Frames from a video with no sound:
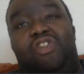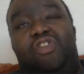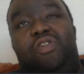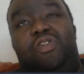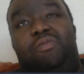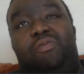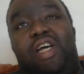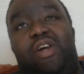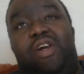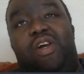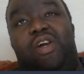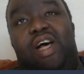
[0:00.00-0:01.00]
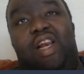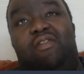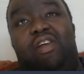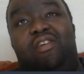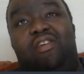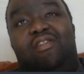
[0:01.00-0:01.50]
Simply because
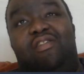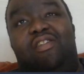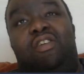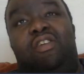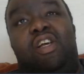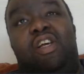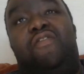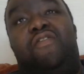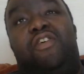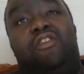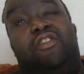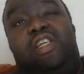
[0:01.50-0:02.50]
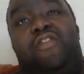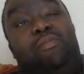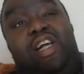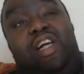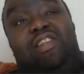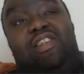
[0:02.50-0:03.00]
I find the training
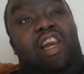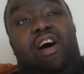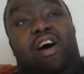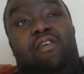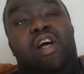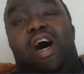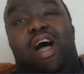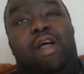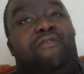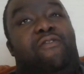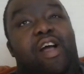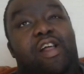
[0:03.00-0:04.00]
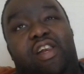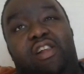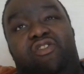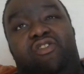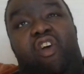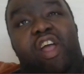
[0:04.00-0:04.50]
stuff fascinating because,
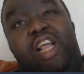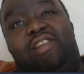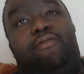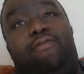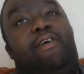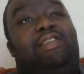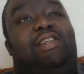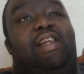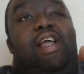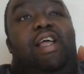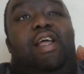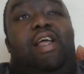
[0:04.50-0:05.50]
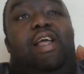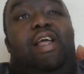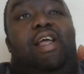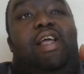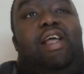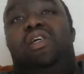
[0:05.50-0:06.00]
you know me, I'm a psychology
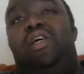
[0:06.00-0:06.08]
guy.